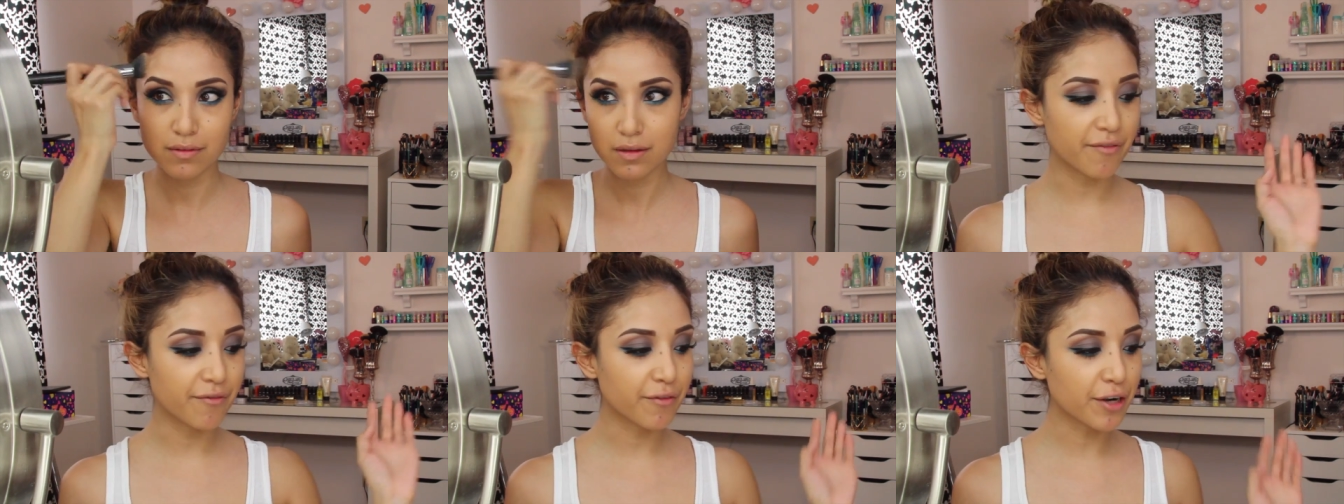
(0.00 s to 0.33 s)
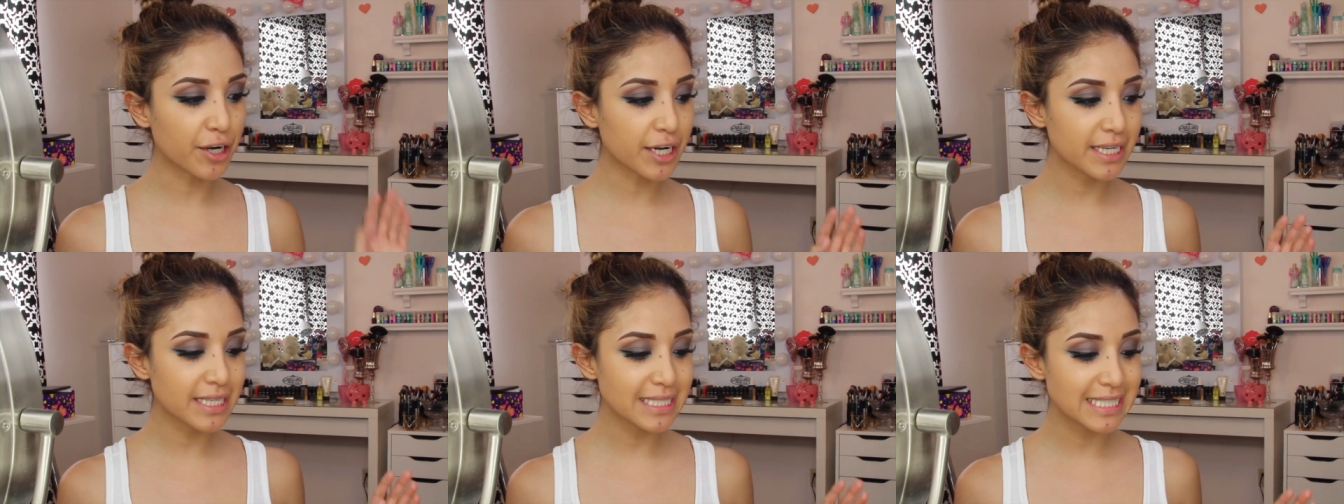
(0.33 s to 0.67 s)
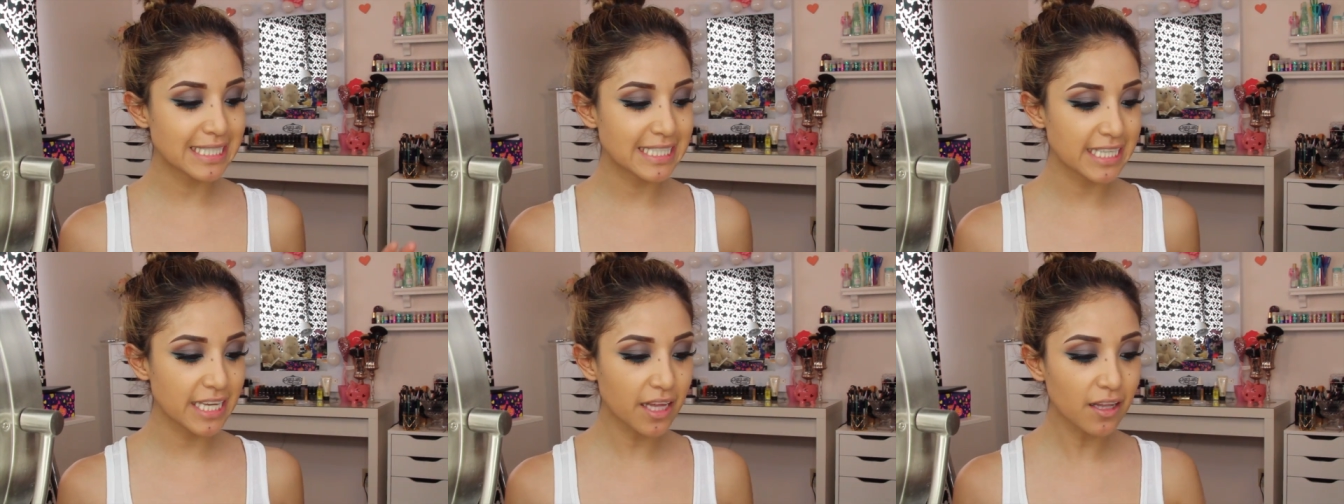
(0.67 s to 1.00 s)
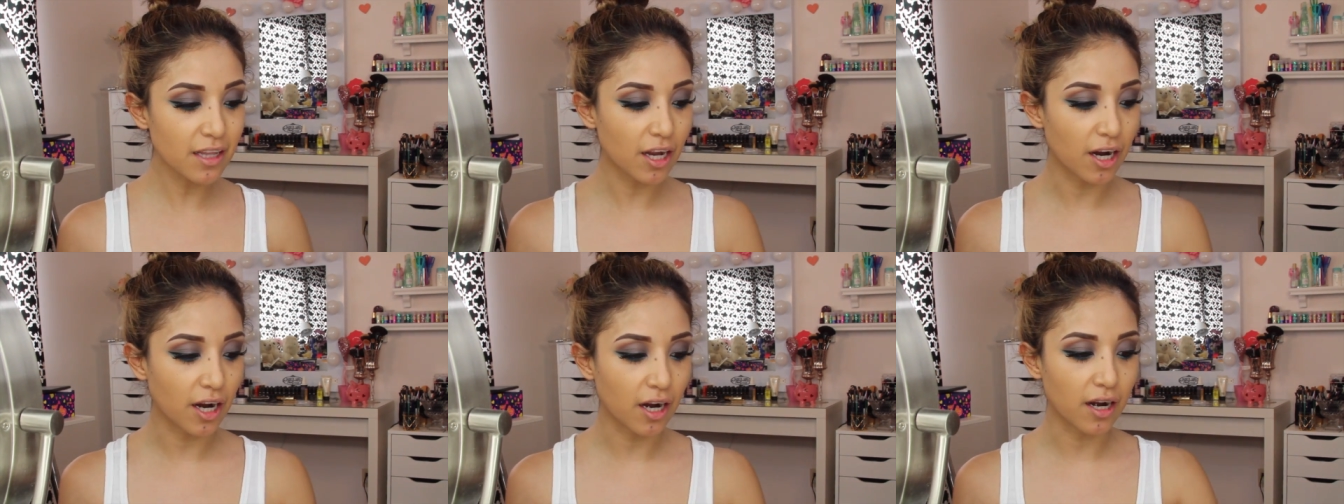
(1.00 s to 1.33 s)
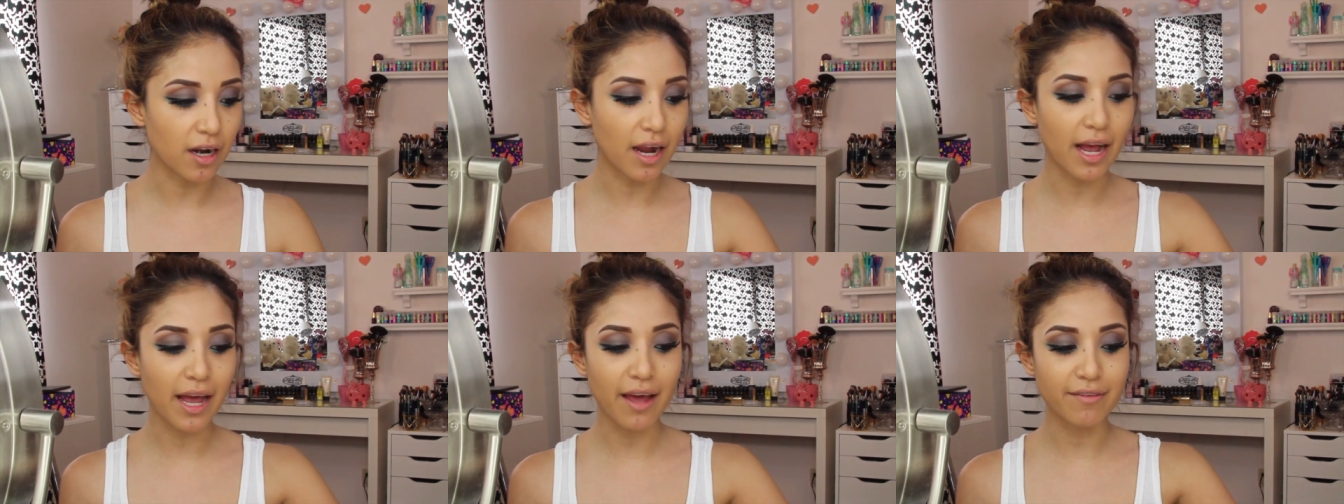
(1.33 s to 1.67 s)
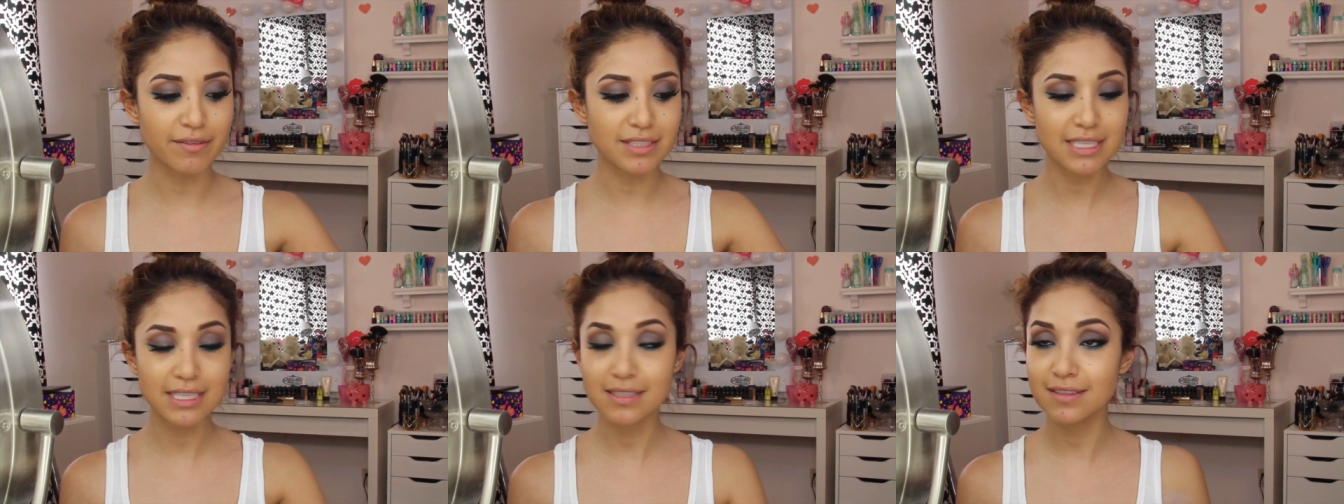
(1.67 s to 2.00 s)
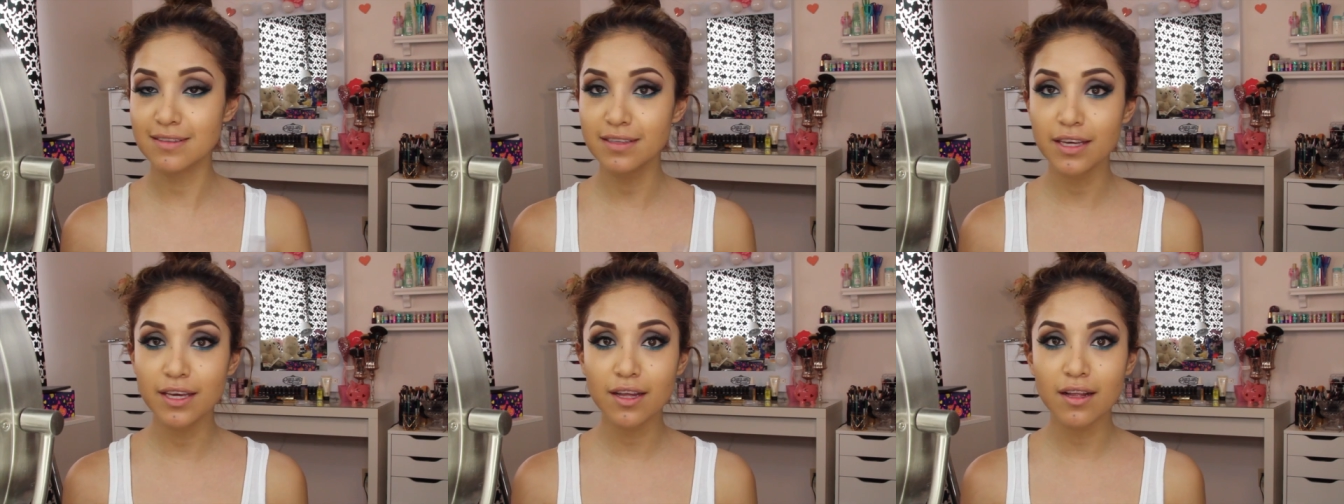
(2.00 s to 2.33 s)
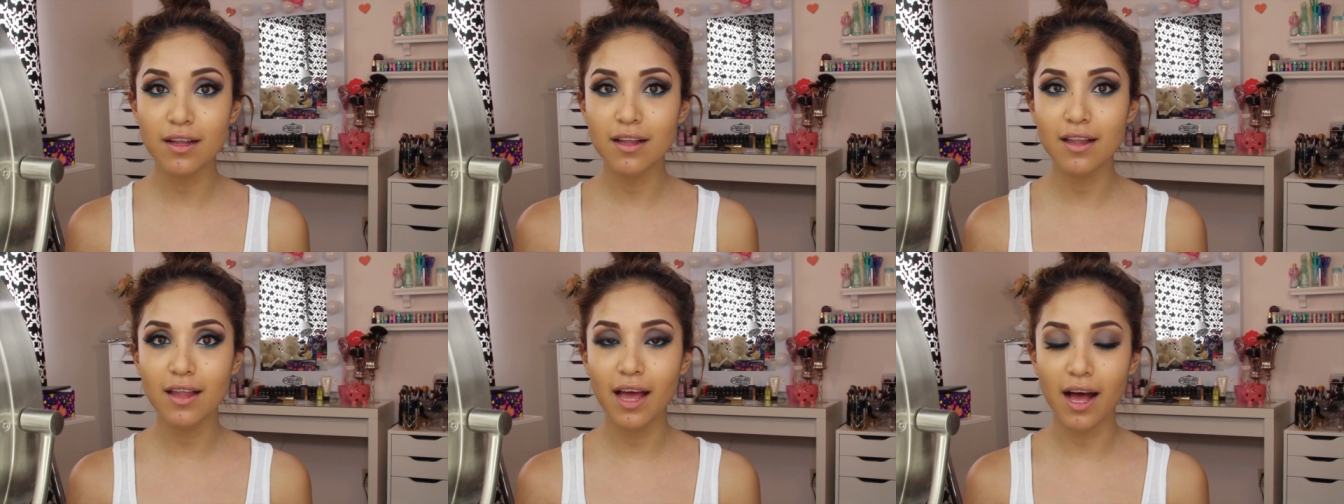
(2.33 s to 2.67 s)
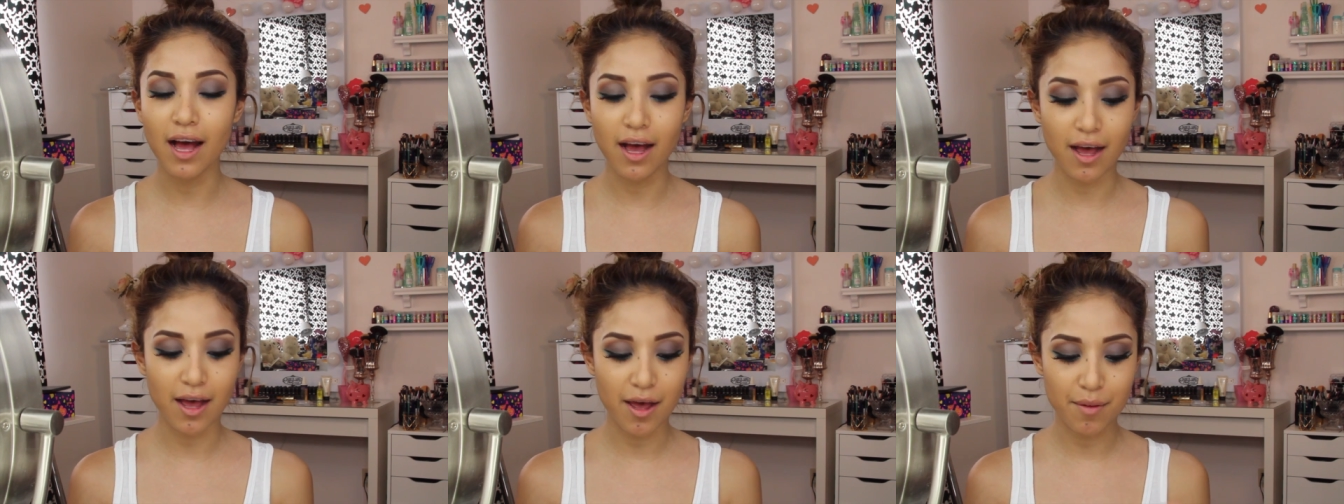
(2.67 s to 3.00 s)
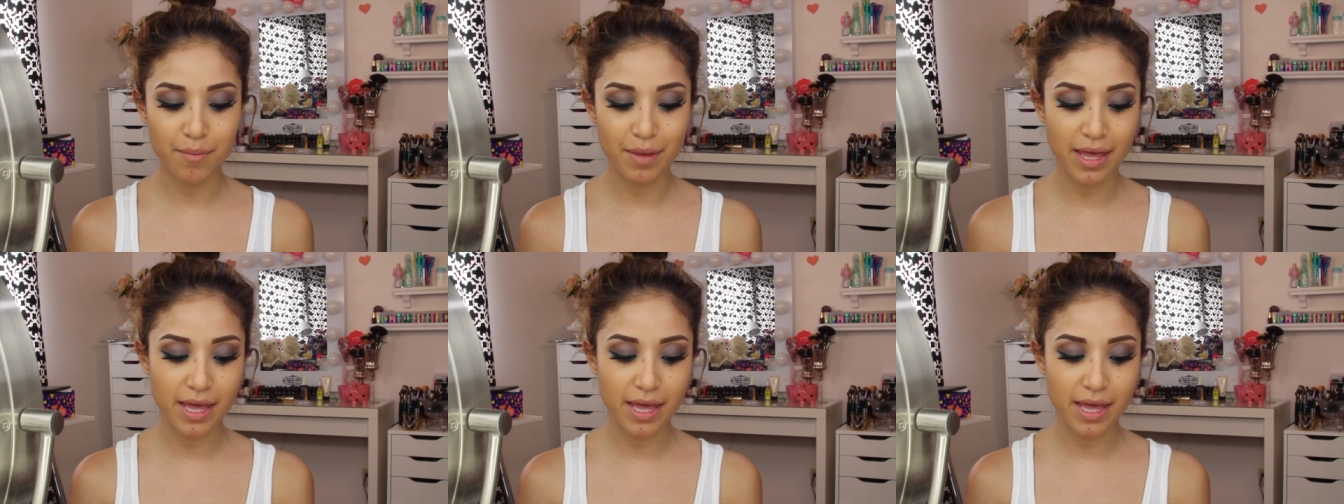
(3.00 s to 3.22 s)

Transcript: Uh, for concealer, I have to conceal um,